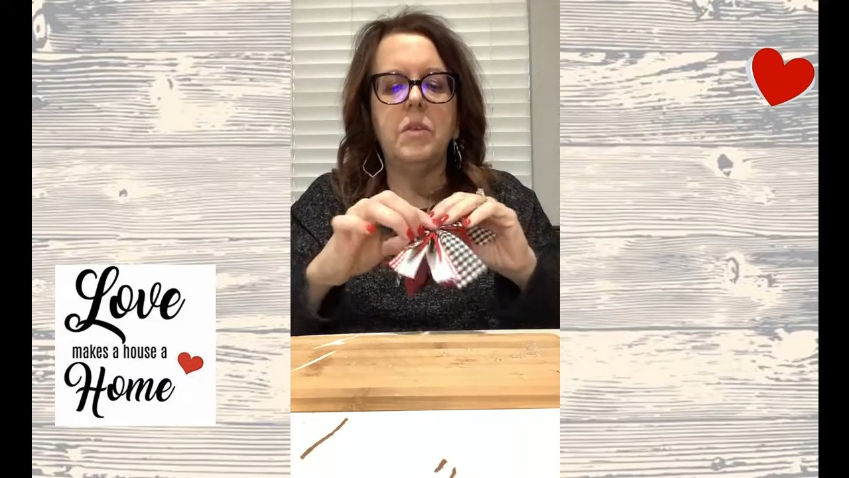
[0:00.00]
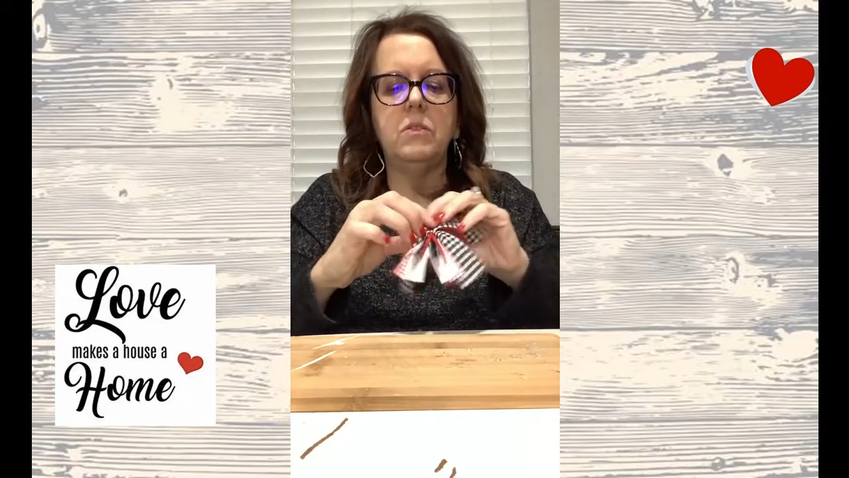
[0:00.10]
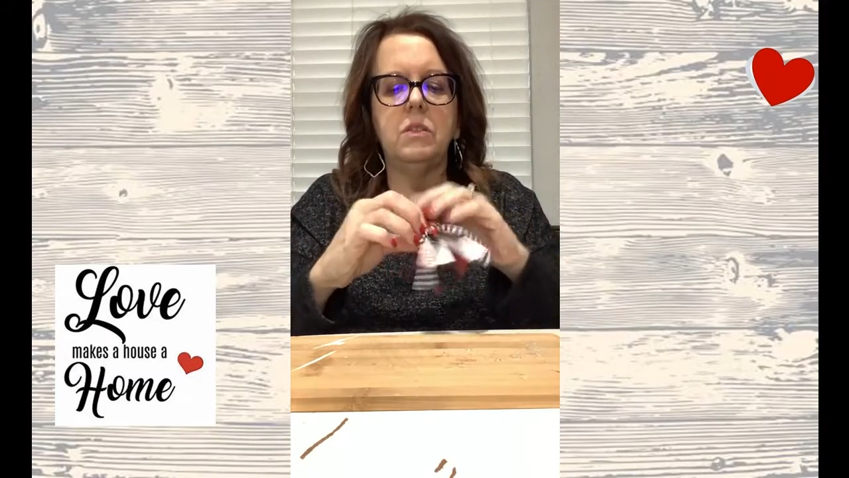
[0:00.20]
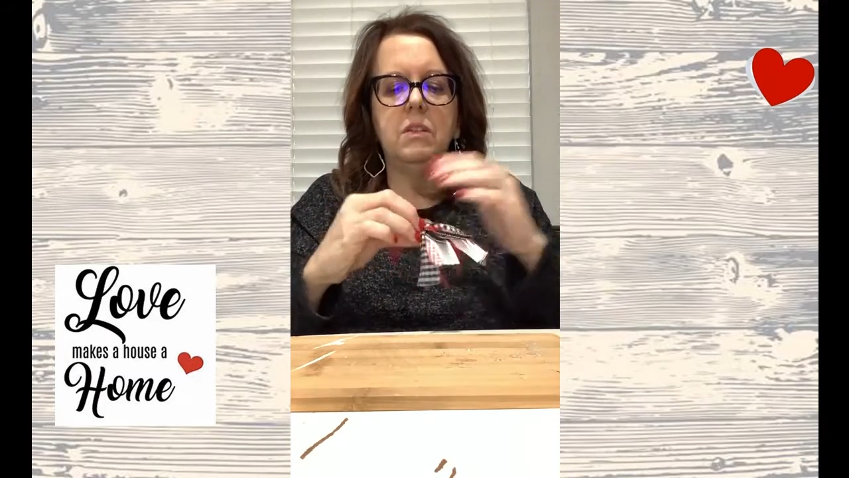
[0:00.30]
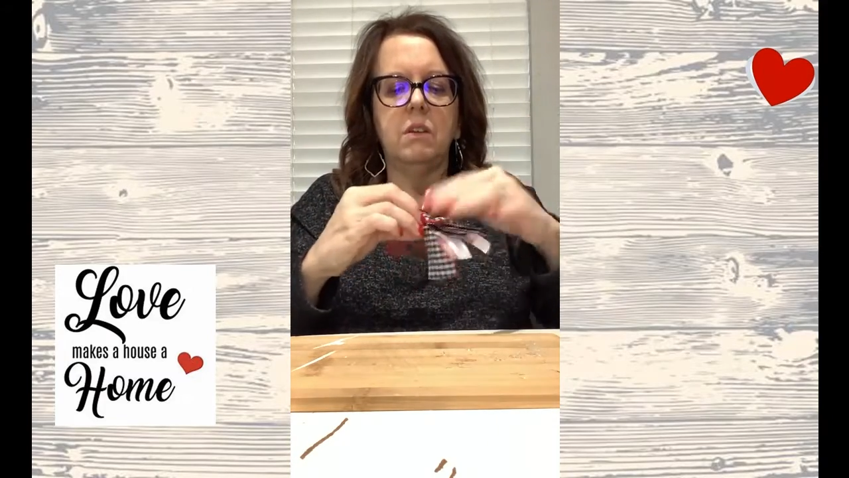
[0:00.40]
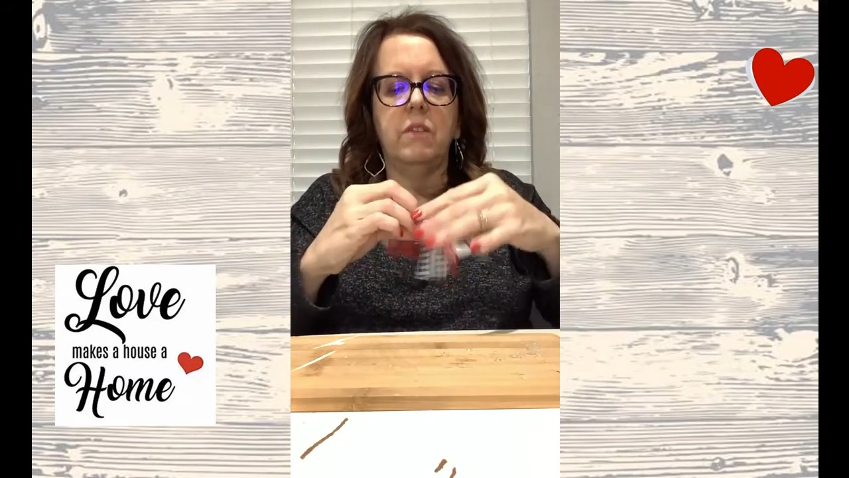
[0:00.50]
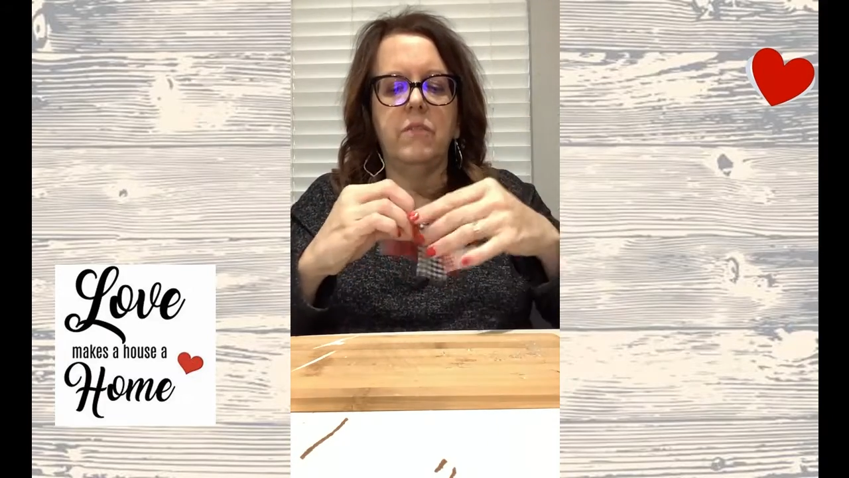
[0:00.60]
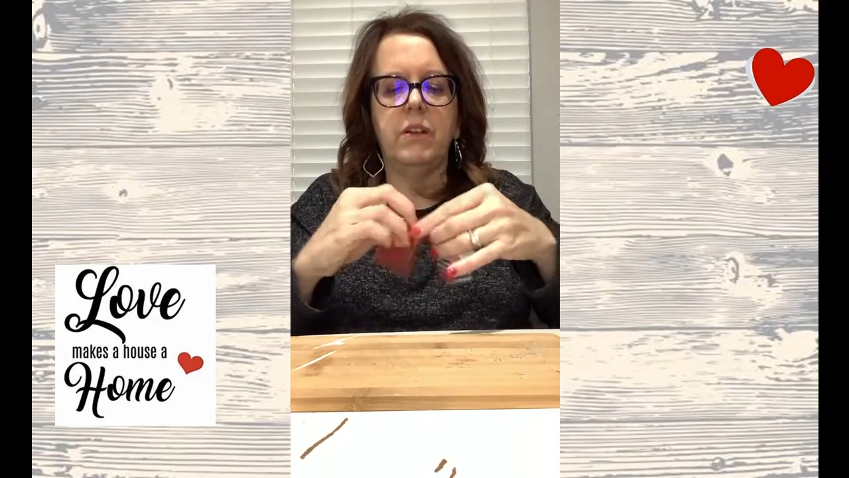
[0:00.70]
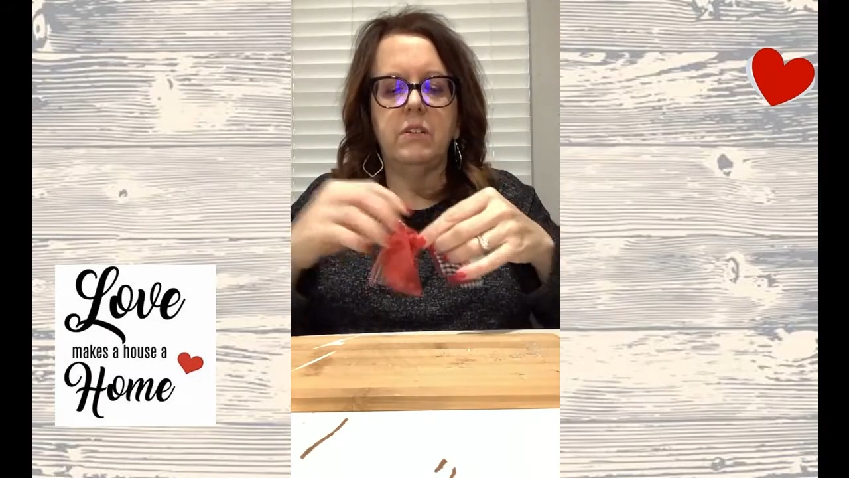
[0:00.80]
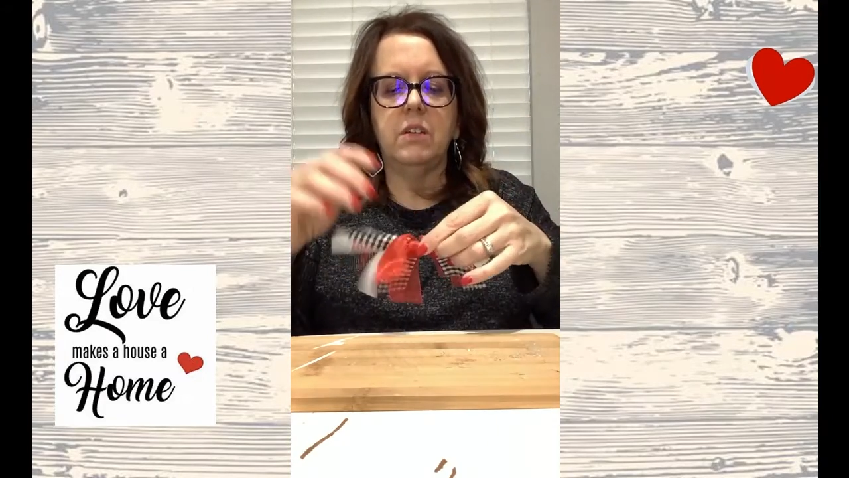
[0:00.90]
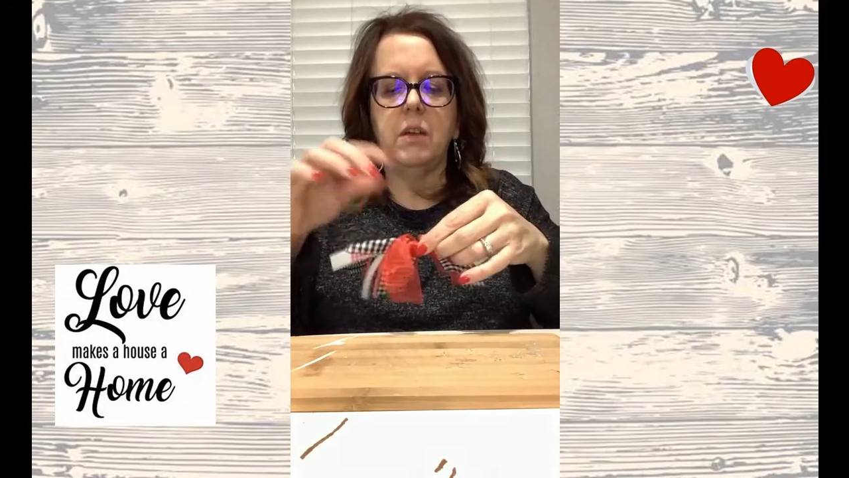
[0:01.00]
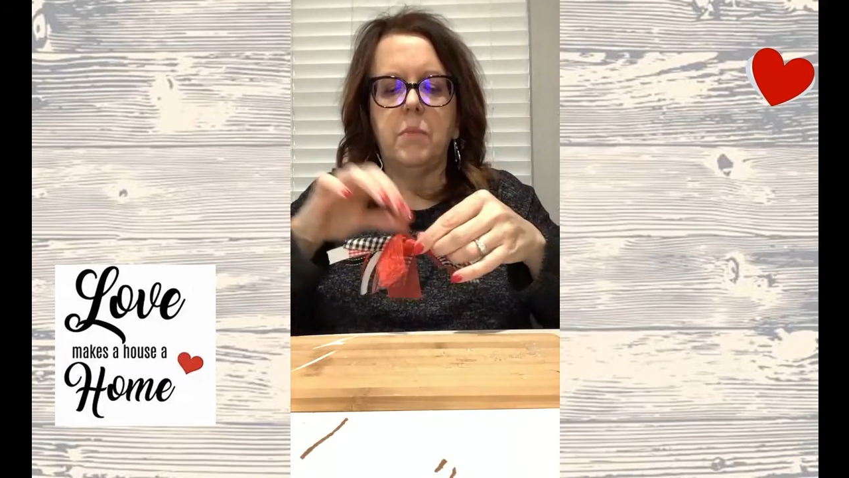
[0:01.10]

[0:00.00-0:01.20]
using this on a Valentine